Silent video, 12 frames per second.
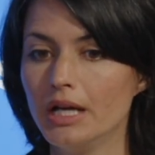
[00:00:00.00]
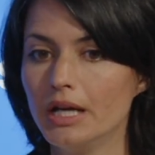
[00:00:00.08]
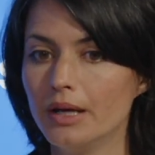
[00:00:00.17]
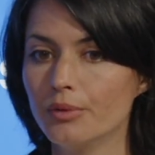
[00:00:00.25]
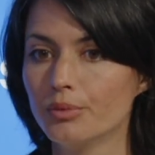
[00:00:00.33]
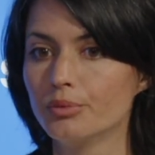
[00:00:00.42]

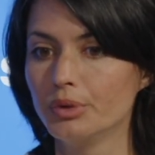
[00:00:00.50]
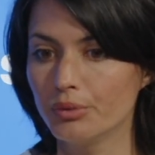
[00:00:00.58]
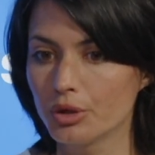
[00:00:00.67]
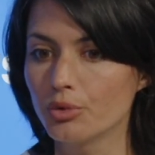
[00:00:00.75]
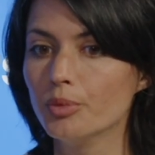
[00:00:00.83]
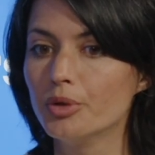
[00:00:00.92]
We
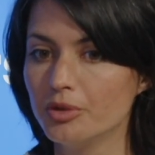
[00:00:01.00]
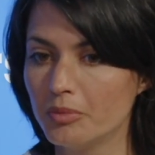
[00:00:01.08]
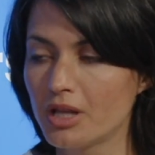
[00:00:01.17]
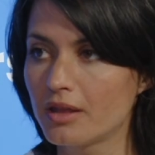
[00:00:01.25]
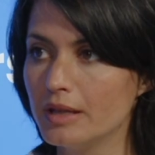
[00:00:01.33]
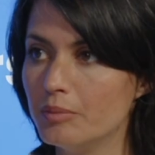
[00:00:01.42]
regroup on a
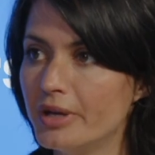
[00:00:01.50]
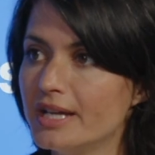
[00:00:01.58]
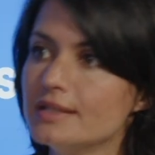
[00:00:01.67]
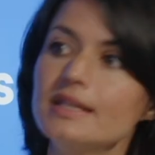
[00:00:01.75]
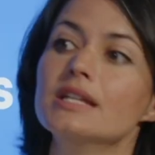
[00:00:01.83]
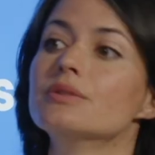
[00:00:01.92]
monthly
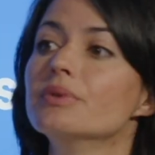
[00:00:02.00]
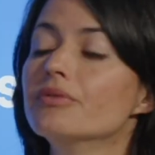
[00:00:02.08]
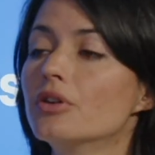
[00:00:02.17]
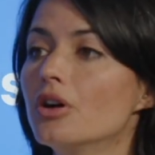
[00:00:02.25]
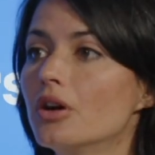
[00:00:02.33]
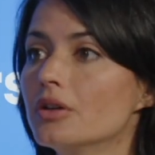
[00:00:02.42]
basis.
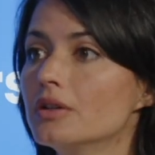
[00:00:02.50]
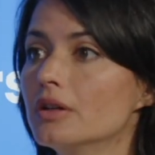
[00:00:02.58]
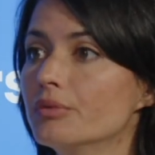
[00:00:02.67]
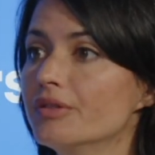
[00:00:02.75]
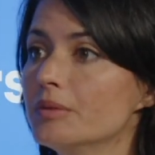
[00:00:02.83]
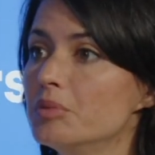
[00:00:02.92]

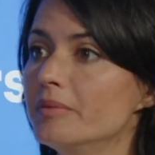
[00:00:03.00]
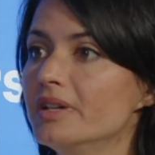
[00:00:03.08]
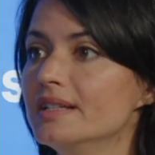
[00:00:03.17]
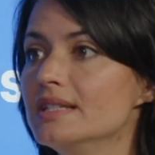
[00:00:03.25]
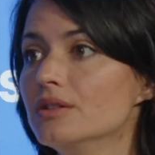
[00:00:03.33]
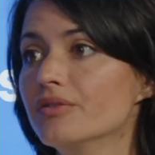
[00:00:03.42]
We've
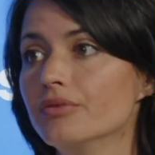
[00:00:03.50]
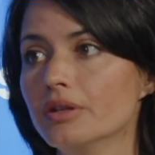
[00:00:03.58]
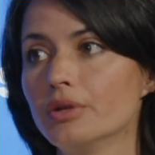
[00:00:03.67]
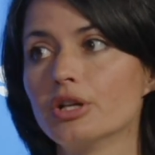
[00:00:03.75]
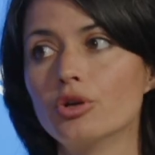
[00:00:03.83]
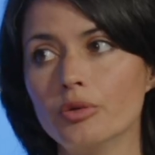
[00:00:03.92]
implemented a
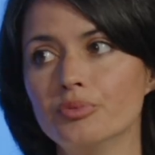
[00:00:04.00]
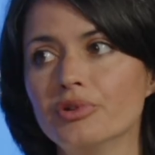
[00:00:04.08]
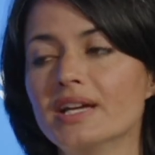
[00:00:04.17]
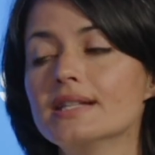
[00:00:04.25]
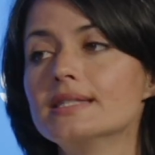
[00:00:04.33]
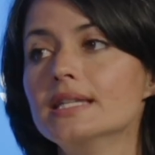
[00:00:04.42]
very
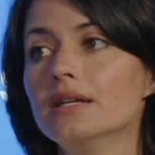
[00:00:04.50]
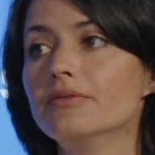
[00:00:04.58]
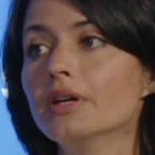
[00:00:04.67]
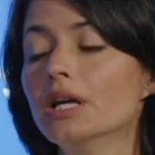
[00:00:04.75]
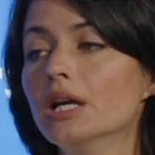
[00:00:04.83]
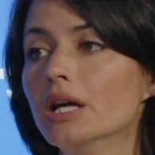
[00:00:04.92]
comprehensive
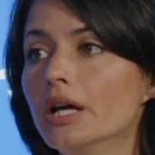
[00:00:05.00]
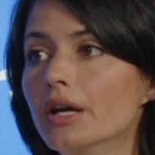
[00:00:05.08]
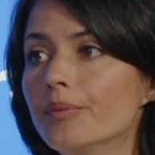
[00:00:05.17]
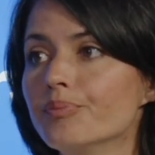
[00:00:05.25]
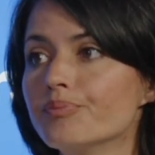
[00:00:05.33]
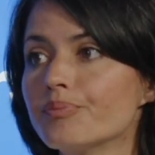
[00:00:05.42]

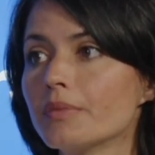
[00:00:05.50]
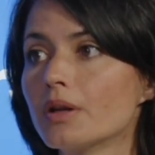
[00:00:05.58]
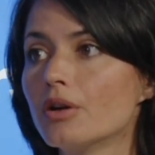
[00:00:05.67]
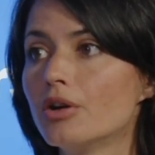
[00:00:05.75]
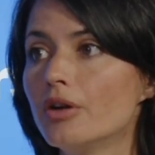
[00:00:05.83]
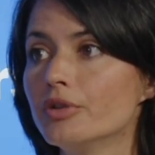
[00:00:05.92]

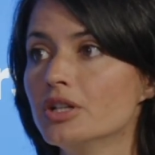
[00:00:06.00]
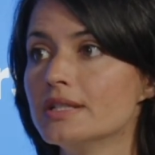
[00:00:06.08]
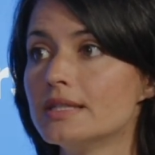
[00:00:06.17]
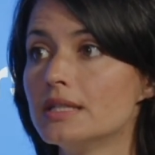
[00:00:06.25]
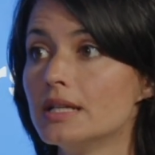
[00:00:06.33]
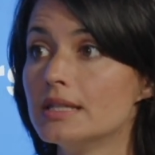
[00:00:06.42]
governance
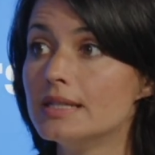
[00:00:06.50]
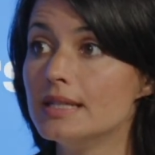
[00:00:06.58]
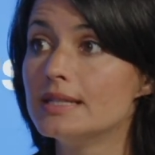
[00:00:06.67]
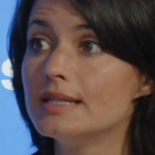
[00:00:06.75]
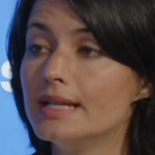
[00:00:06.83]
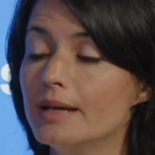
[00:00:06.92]

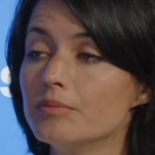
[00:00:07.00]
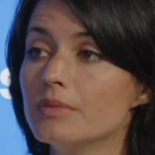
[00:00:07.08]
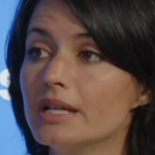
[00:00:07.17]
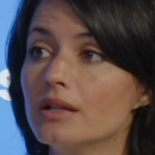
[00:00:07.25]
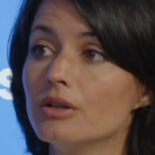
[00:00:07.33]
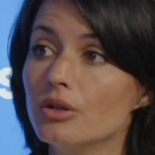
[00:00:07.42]
system
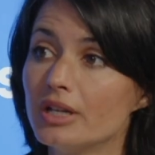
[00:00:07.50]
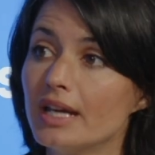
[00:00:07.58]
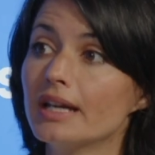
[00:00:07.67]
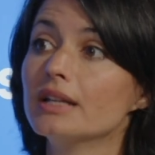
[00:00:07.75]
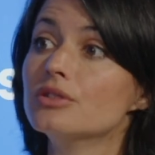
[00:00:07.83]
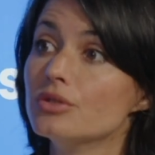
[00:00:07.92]
and
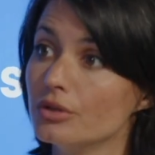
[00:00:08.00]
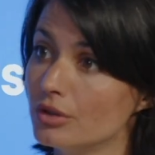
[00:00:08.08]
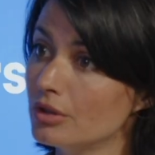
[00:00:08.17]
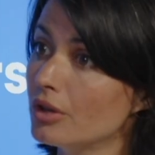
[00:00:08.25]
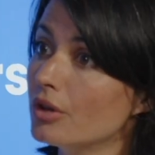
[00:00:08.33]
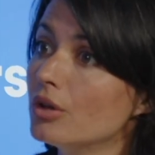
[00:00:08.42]
looking into,
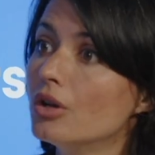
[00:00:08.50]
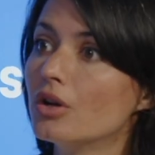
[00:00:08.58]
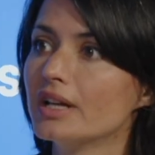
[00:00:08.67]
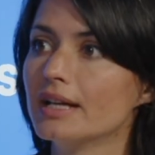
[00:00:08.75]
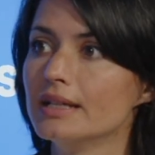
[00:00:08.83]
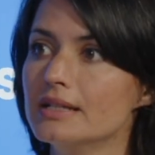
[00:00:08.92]

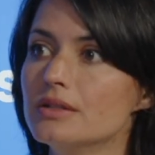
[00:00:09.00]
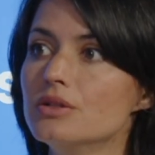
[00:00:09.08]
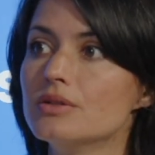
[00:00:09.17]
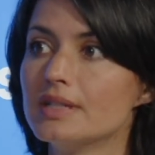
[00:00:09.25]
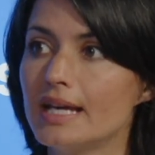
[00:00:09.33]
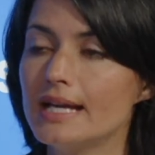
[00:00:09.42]
logging these
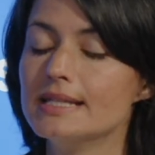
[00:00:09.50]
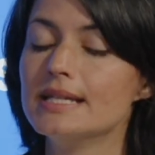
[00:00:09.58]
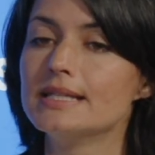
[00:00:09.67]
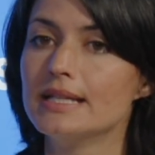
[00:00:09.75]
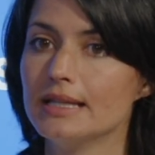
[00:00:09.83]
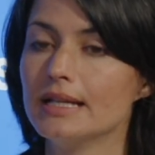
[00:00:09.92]
use
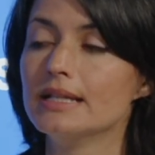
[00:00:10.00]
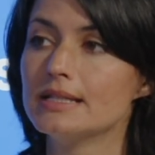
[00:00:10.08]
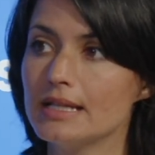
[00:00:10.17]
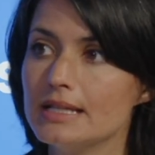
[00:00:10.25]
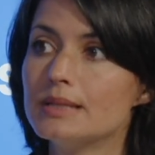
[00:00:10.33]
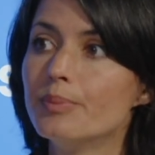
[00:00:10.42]
cases and
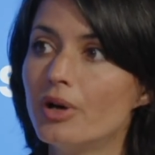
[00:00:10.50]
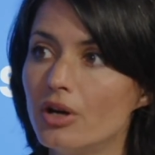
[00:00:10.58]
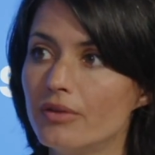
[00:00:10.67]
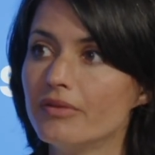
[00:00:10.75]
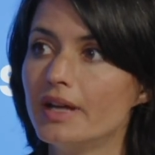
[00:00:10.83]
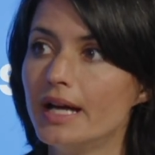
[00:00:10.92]
is part
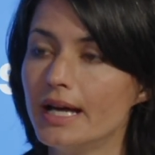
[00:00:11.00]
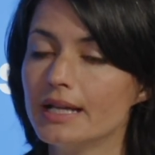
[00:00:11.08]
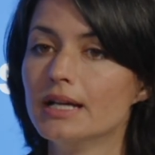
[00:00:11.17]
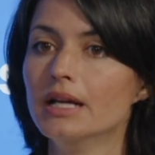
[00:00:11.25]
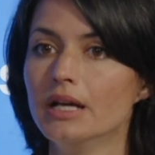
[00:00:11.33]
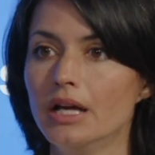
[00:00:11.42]
of
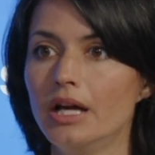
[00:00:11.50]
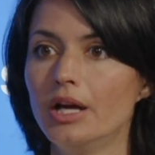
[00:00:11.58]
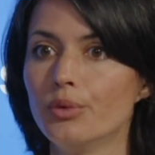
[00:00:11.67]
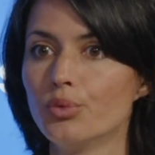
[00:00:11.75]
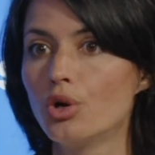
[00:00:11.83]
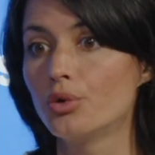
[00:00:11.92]
that.
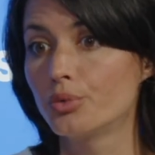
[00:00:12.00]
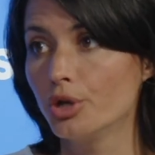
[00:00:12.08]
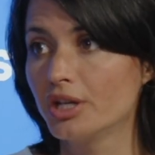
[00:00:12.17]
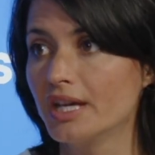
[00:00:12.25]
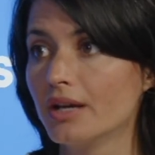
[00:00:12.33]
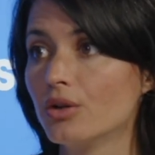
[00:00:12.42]
We're
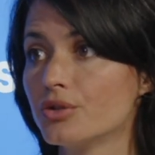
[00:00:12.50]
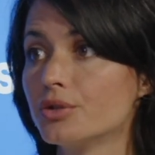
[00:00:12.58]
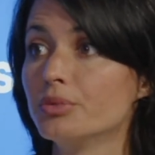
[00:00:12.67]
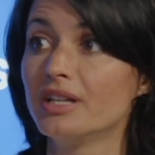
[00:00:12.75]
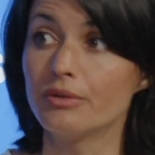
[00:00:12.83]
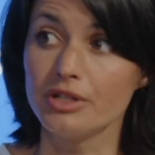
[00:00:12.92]
working also with our